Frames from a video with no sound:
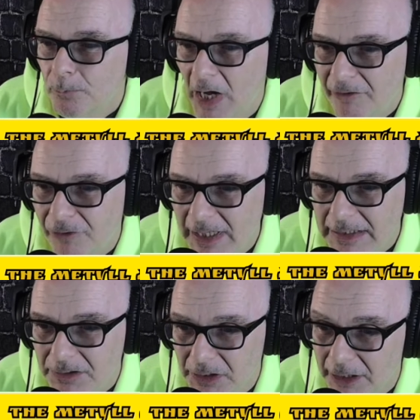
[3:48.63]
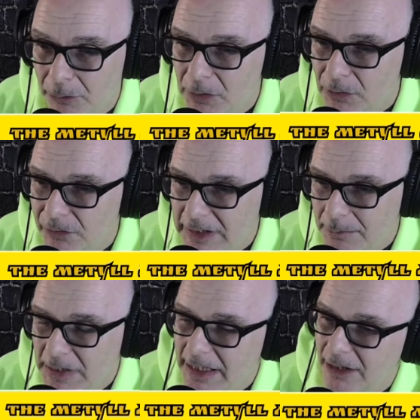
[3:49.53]
I find that the lyrical
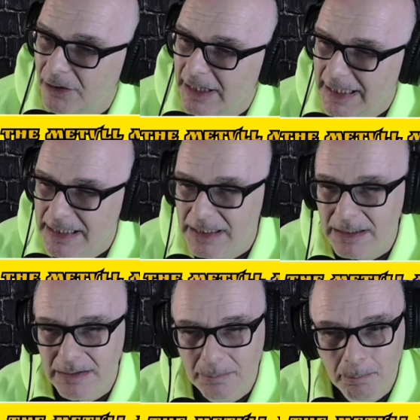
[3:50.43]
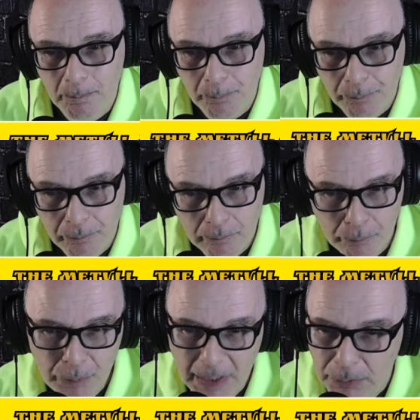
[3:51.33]
theme here, it's
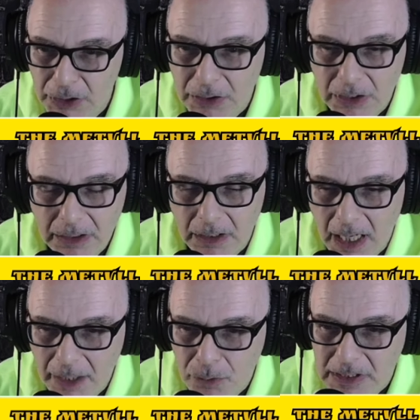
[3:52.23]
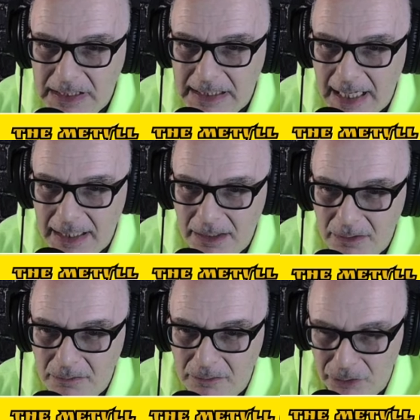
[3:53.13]
biblical, I would say,
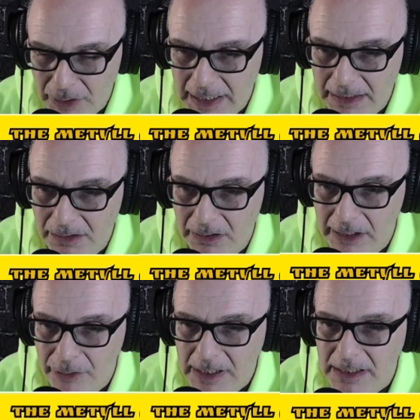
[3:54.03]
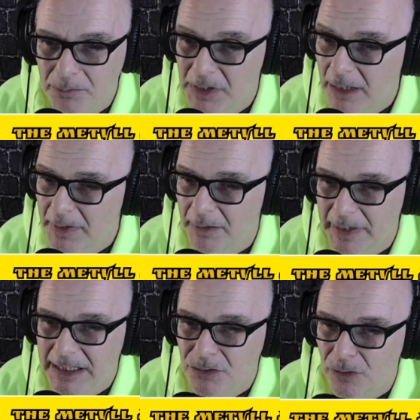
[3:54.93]
looking at the lyrics. And becoming a
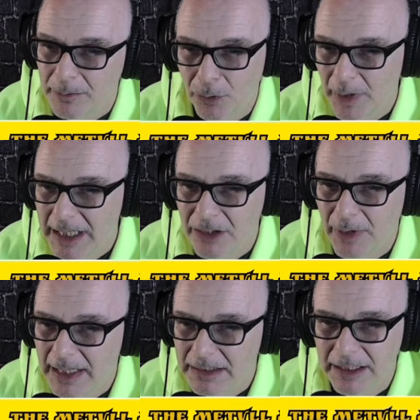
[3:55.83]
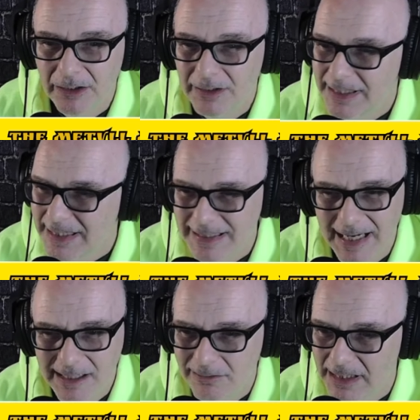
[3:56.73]
mainstream or radio act here is,
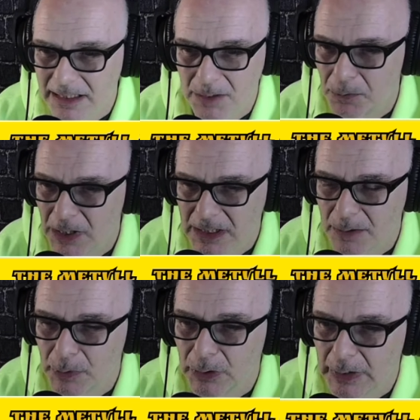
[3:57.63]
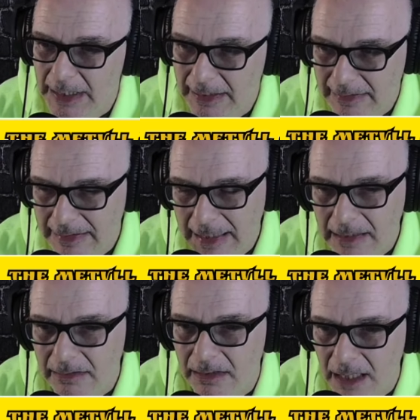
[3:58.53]
I don't think it's a possibility. I
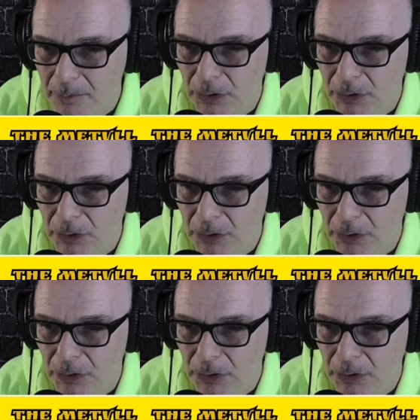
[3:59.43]
think that they